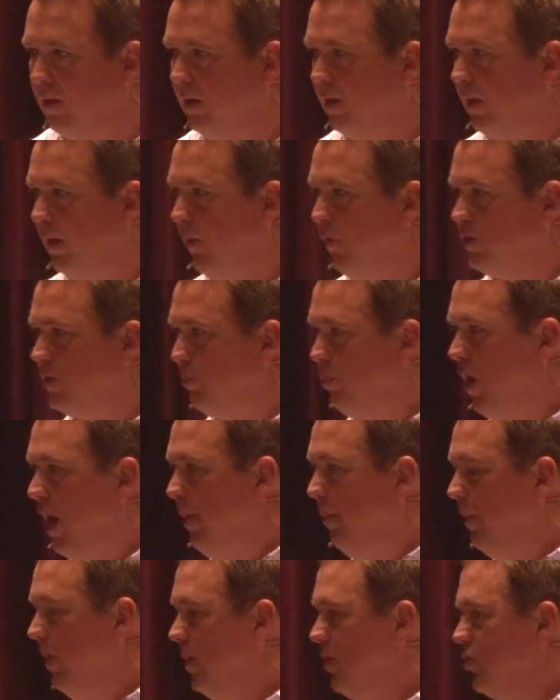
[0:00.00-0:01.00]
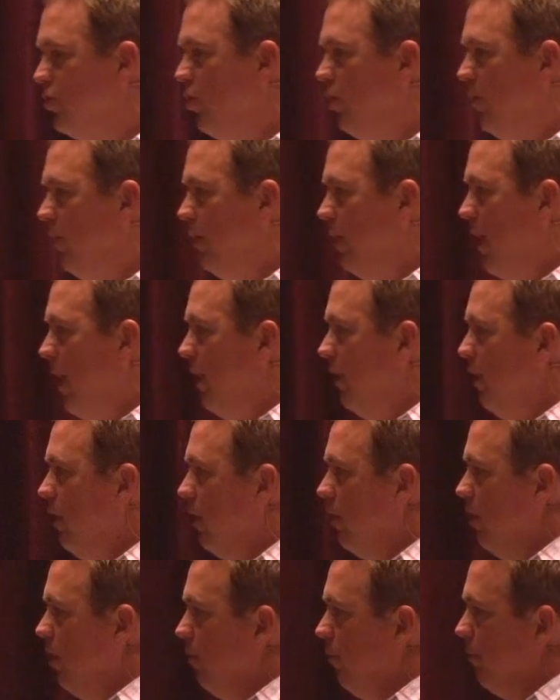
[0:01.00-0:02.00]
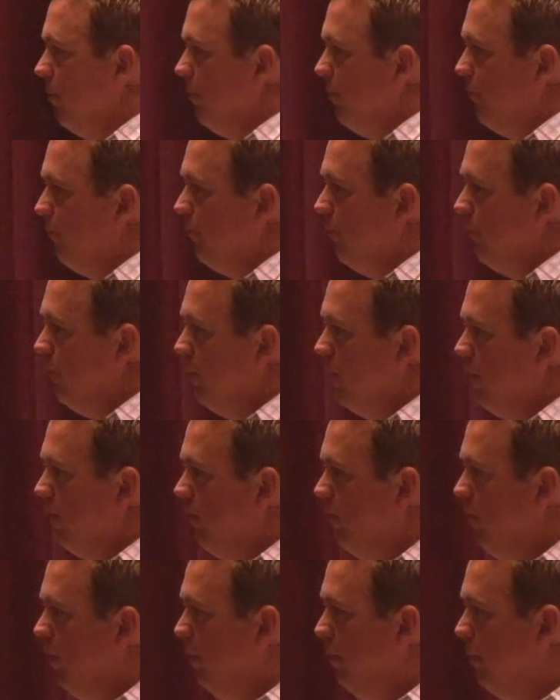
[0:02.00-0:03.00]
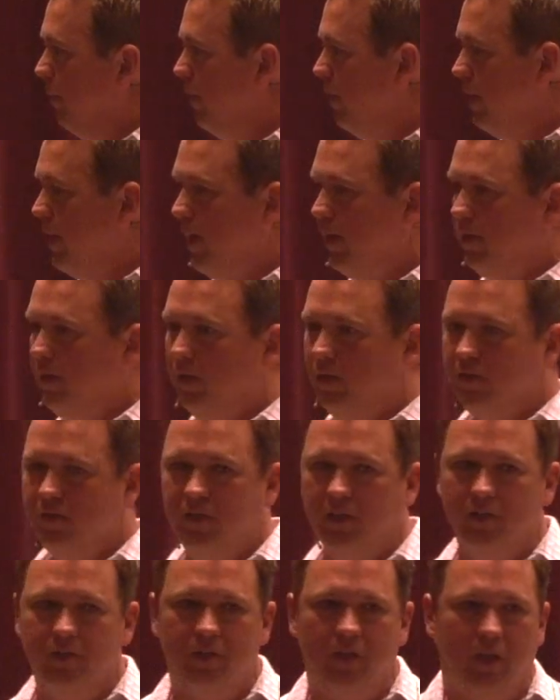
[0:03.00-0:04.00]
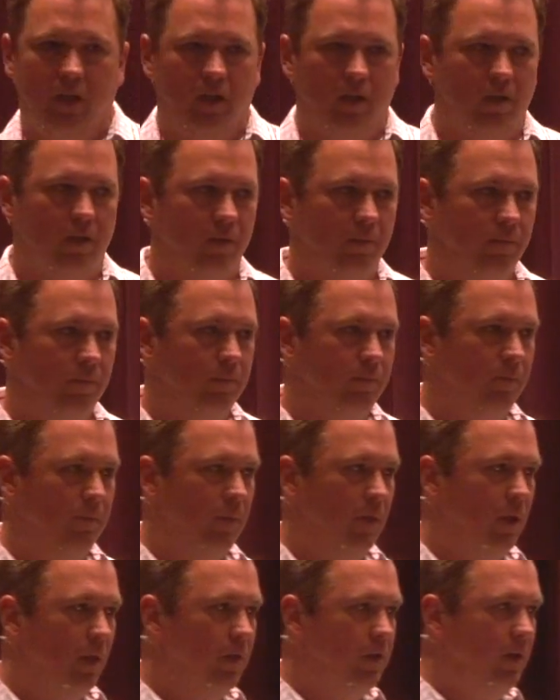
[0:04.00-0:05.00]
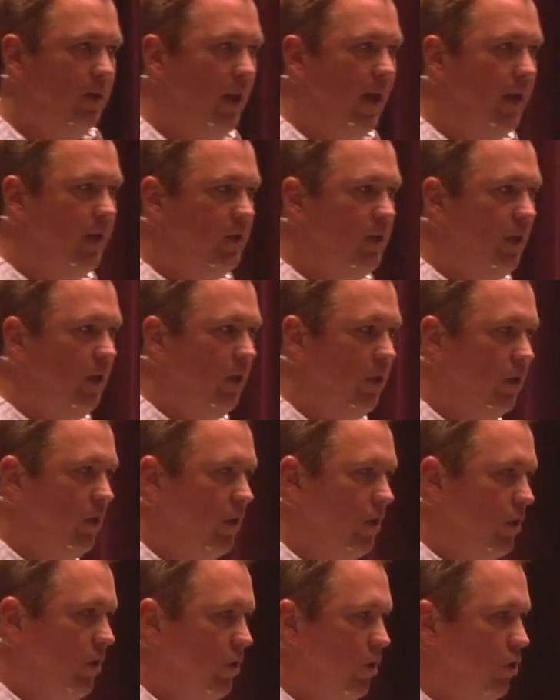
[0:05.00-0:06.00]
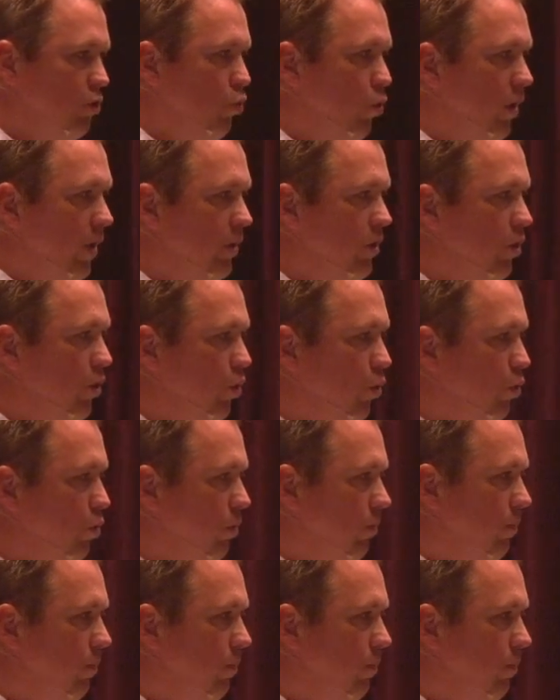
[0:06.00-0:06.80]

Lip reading: He was the prime minister in the United Kingdom from 1916 to 1922.